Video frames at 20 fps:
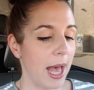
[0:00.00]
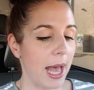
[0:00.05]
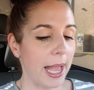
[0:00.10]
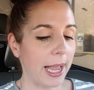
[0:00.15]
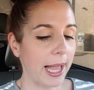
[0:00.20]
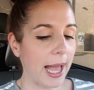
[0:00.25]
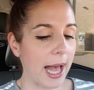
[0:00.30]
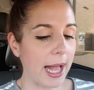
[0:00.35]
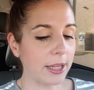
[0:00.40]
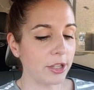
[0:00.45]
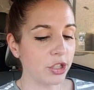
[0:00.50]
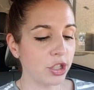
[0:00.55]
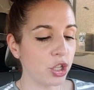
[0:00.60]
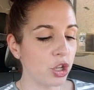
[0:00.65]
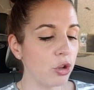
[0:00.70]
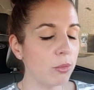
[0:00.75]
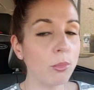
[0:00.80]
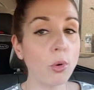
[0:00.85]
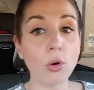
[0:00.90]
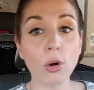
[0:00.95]
I got
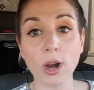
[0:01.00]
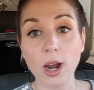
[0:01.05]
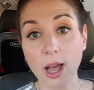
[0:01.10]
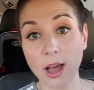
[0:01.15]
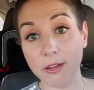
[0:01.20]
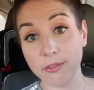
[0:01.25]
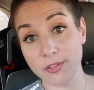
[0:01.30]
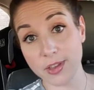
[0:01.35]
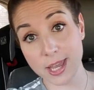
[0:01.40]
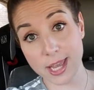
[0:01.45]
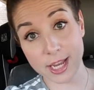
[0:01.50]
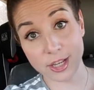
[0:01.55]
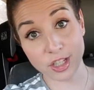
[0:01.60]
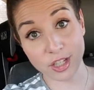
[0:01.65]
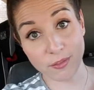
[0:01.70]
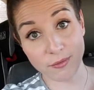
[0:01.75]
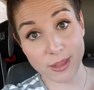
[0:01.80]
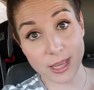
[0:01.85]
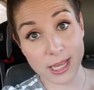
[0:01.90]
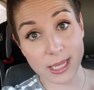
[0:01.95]
two more of each
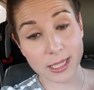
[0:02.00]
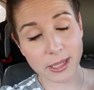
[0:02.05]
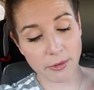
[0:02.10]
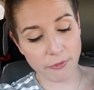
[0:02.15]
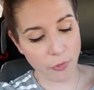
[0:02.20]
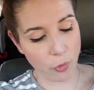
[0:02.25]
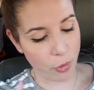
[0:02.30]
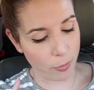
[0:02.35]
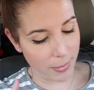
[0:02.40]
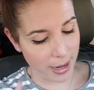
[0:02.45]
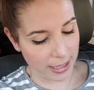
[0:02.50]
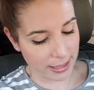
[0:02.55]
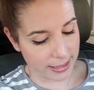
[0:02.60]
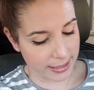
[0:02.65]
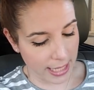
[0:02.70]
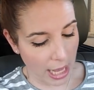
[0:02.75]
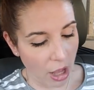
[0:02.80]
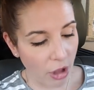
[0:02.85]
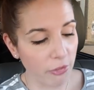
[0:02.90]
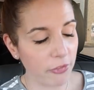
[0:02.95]
of these for
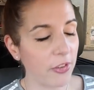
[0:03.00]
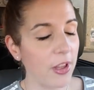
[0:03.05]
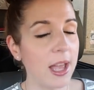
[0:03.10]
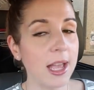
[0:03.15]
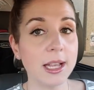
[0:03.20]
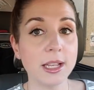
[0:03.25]
myself